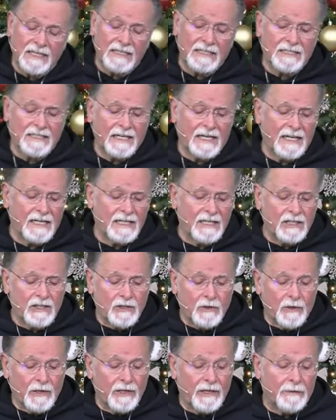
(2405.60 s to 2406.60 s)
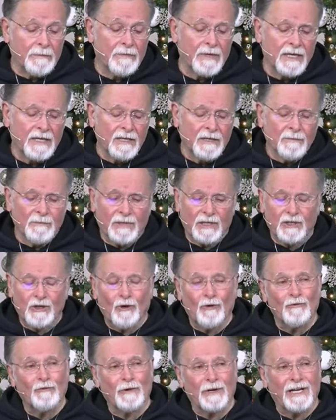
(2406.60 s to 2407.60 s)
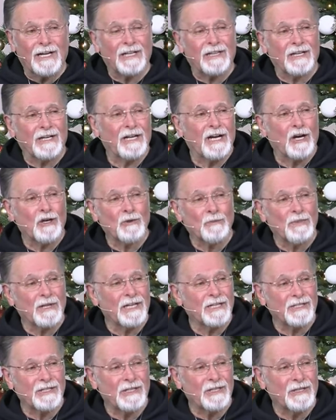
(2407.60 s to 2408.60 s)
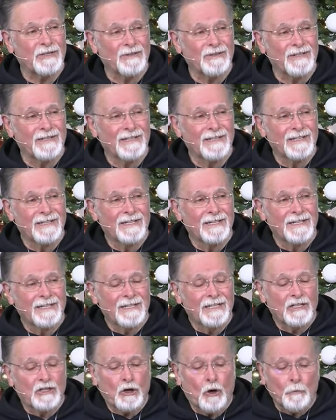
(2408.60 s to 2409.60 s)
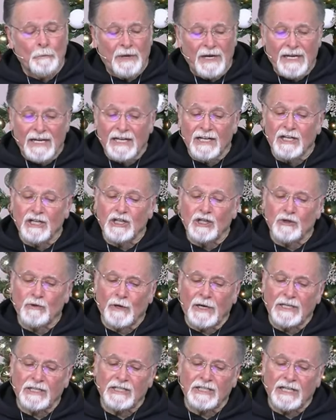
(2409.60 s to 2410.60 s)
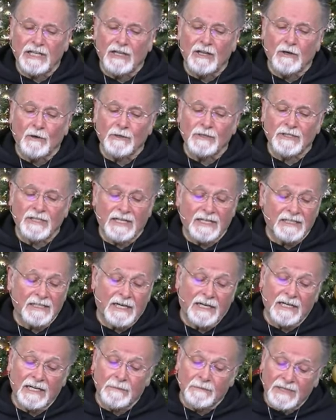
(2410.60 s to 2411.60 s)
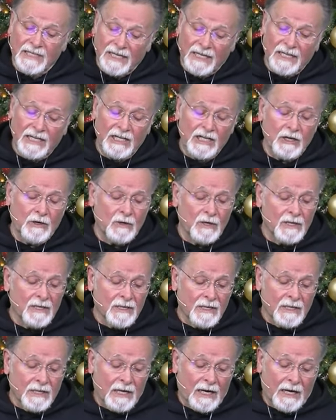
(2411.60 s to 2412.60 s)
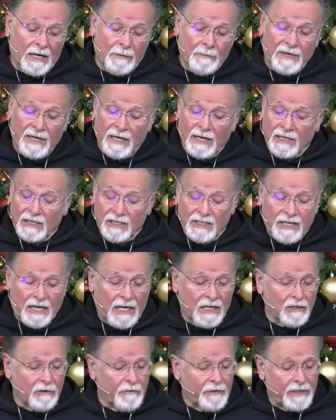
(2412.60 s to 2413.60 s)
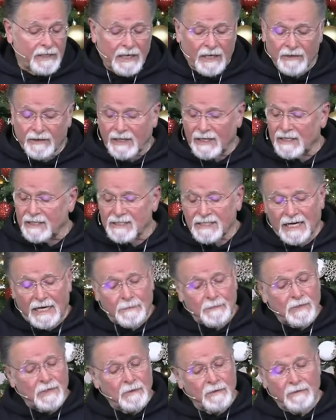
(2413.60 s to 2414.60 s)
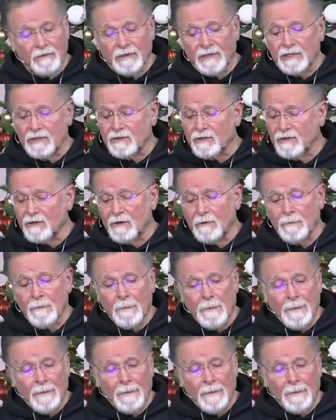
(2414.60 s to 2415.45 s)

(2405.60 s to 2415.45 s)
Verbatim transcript: he's saying enjoy them, but don't forget the God who blessed you. Don't begin to trust in those things. I am telling you, uh, beyond a shadow of a doubt, that it's absolutely true.